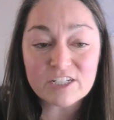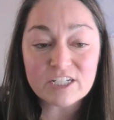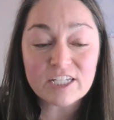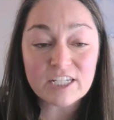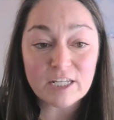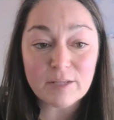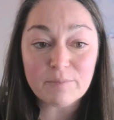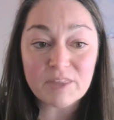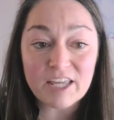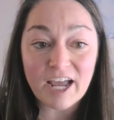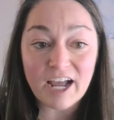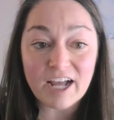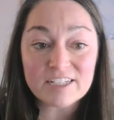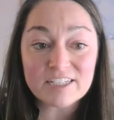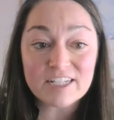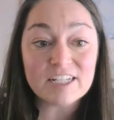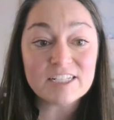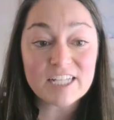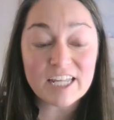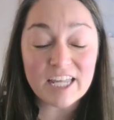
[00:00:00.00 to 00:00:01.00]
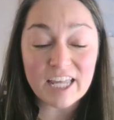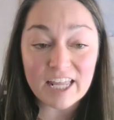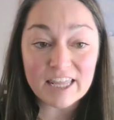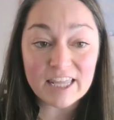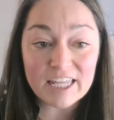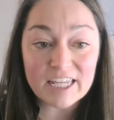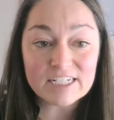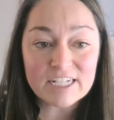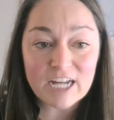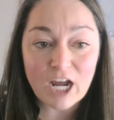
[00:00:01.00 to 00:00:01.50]
to keep the assets in
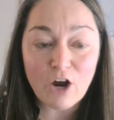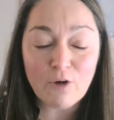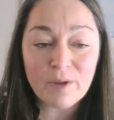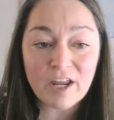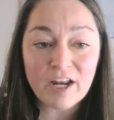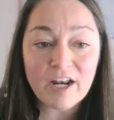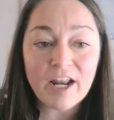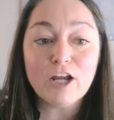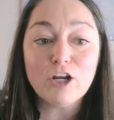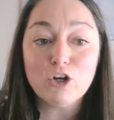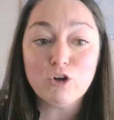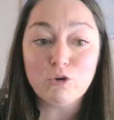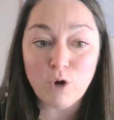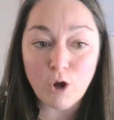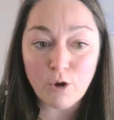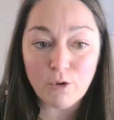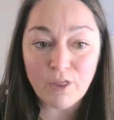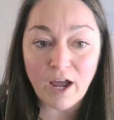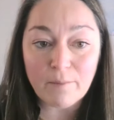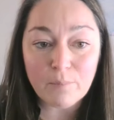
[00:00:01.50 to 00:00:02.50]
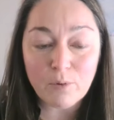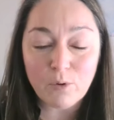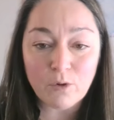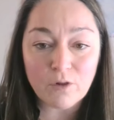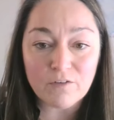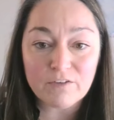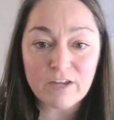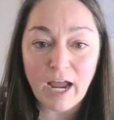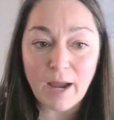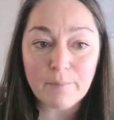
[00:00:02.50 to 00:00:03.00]
the endowment and grow that
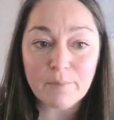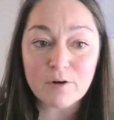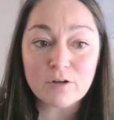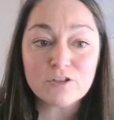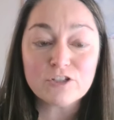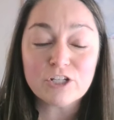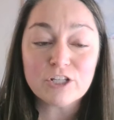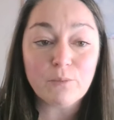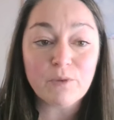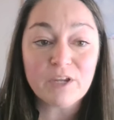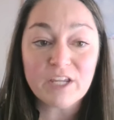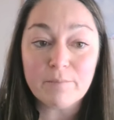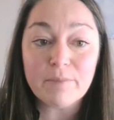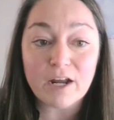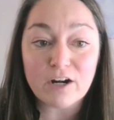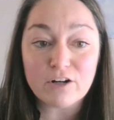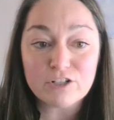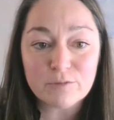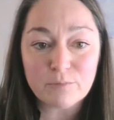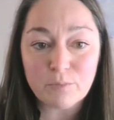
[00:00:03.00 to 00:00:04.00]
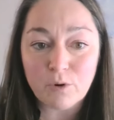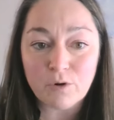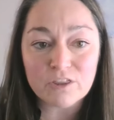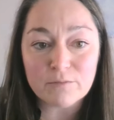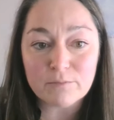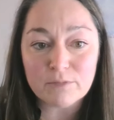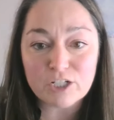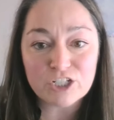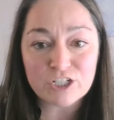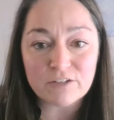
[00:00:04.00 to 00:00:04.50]
pool of capital so that we can better support
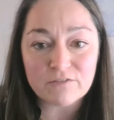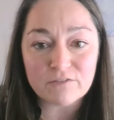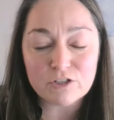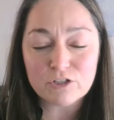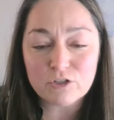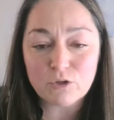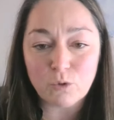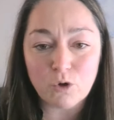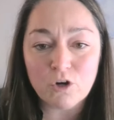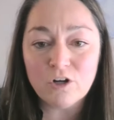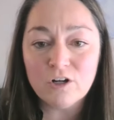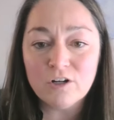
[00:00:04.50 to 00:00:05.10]
the mission of the school.